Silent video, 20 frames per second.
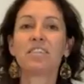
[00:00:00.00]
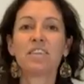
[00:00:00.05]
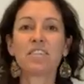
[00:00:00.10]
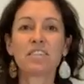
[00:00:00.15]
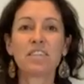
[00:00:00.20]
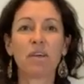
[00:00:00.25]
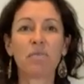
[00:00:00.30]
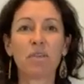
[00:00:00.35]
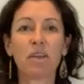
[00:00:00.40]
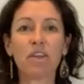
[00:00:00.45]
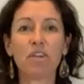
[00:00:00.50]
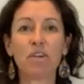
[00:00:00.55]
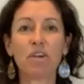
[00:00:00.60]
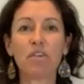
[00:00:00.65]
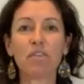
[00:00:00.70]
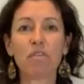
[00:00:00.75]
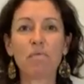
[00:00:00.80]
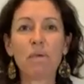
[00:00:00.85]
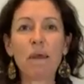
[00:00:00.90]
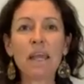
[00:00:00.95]
this is something
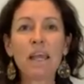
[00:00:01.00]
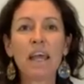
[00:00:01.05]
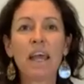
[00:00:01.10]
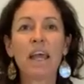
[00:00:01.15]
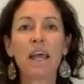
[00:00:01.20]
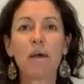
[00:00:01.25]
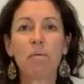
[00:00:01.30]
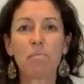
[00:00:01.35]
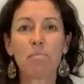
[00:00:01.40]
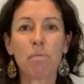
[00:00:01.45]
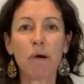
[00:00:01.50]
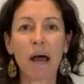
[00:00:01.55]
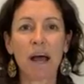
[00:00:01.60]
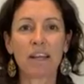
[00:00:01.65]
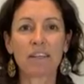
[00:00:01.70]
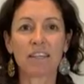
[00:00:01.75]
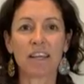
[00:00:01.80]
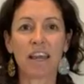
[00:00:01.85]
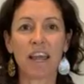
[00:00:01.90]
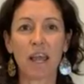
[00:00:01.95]
new for me,
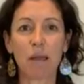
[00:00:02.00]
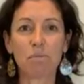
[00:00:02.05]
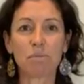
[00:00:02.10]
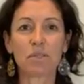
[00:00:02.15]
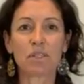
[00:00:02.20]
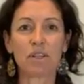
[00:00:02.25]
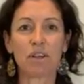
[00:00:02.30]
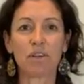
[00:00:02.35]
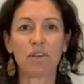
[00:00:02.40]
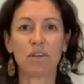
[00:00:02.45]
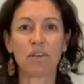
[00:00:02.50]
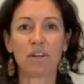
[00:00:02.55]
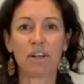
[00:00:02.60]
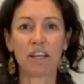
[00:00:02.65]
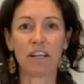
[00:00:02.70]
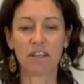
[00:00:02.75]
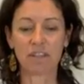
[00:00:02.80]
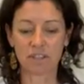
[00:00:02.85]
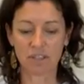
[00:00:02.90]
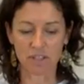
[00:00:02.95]
but
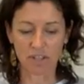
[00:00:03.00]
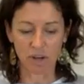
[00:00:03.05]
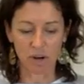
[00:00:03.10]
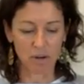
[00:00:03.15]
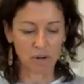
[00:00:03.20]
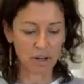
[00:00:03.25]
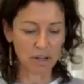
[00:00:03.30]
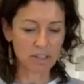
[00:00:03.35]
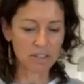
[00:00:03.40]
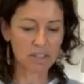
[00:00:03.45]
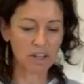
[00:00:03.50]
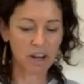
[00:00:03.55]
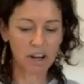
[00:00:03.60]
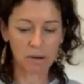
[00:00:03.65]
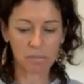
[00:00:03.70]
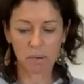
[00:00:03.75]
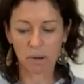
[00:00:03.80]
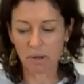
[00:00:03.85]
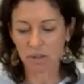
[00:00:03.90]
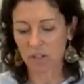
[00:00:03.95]
absolutely so
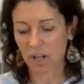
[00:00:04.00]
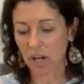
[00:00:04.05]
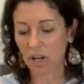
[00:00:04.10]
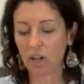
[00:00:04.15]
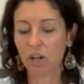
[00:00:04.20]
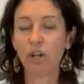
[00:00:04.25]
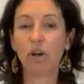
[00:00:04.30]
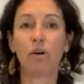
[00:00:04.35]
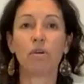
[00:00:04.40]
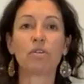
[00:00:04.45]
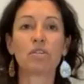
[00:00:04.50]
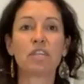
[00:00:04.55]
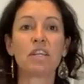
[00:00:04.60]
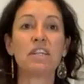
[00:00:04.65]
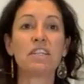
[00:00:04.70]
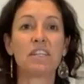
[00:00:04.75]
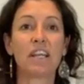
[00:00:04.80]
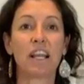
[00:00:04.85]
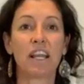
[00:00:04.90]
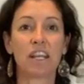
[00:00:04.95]
excited because it looks
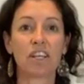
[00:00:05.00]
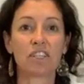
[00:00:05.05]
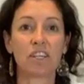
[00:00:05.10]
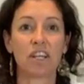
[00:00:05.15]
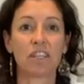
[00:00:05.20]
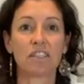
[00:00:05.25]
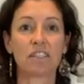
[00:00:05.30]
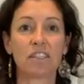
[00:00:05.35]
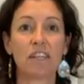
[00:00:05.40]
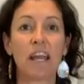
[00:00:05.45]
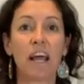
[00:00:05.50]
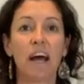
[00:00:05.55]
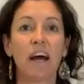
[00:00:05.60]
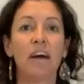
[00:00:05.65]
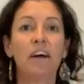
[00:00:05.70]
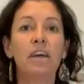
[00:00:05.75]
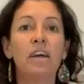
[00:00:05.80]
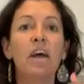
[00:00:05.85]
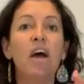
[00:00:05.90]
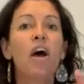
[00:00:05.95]
delicious.
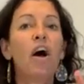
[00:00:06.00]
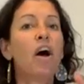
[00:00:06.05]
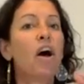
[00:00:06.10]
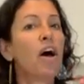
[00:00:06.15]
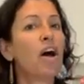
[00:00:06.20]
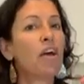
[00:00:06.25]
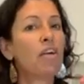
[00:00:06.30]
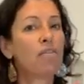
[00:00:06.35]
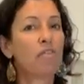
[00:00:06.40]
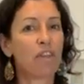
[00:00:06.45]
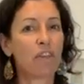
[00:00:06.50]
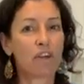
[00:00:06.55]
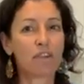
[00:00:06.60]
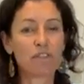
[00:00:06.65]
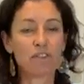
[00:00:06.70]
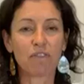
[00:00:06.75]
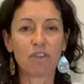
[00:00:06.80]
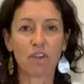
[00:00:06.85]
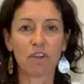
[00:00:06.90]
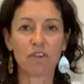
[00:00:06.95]
Now, for
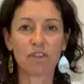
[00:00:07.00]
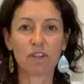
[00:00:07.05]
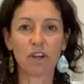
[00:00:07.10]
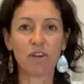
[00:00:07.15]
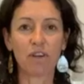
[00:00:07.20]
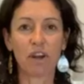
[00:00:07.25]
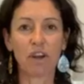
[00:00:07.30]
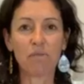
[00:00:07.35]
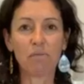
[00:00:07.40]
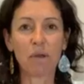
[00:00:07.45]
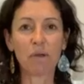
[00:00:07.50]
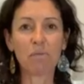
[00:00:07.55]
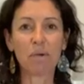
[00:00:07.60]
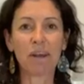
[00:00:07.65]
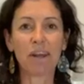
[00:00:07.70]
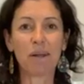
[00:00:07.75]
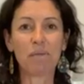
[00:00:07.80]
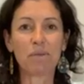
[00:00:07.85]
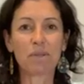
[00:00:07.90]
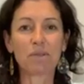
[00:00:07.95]
those of you who don't know me,
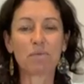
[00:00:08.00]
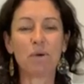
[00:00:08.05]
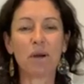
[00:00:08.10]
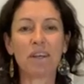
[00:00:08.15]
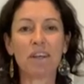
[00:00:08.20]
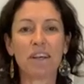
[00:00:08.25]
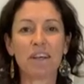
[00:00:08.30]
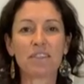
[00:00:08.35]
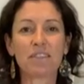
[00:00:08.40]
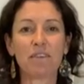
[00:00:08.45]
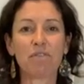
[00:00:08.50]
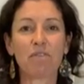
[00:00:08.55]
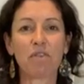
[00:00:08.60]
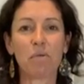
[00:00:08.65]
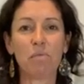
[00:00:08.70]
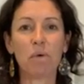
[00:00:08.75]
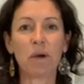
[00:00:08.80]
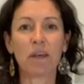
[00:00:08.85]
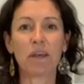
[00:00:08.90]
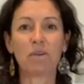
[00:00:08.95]
my name is Nixon
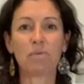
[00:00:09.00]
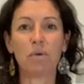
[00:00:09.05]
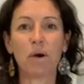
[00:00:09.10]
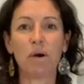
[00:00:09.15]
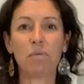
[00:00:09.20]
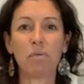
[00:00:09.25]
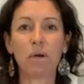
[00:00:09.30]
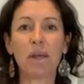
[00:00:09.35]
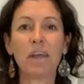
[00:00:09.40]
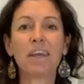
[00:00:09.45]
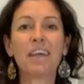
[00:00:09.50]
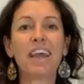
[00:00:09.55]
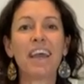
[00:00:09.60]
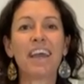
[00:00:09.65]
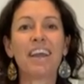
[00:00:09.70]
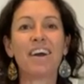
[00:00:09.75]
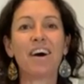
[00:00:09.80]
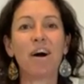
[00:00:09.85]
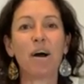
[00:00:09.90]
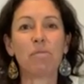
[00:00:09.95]
from Wicked Wellbeing,
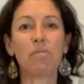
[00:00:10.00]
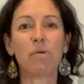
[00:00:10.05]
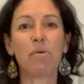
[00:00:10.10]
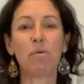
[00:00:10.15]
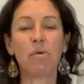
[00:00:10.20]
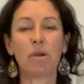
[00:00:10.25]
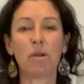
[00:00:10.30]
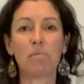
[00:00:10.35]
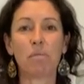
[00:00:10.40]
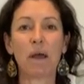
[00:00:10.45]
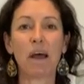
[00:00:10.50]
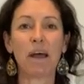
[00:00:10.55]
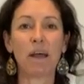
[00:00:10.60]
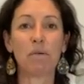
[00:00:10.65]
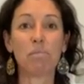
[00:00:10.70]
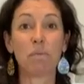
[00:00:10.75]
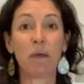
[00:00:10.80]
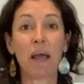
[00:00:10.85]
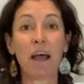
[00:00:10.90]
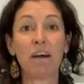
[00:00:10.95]
and I'm all
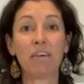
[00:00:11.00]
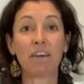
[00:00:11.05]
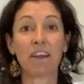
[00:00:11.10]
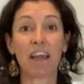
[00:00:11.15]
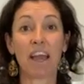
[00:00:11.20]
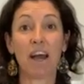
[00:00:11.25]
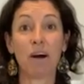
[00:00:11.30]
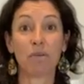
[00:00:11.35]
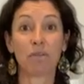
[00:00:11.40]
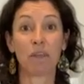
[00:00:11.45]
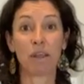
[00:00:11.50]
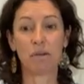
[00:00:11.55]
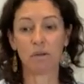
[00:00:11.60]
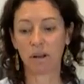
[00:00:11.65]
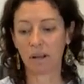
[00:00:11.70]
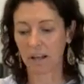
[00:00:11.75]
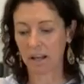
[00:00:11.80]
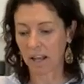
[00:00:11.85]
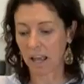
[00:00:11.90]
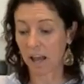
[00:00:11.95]
about empowering healthy
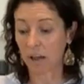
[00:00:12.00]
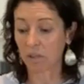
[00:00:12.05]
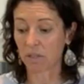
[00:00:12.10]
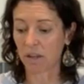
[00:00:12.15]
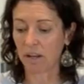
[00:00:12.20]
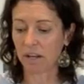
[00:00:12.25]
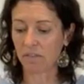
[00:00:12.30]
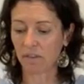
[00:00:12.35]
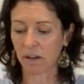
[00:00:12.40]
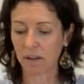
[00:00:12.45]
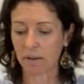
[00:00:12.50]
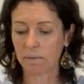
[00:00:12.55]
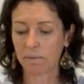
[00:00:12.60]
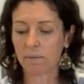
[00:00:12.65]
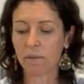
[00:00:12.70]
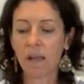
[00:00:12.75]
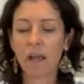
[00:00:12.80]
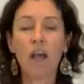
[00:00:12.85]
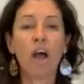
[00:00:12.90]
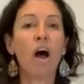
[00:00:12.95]
living.
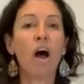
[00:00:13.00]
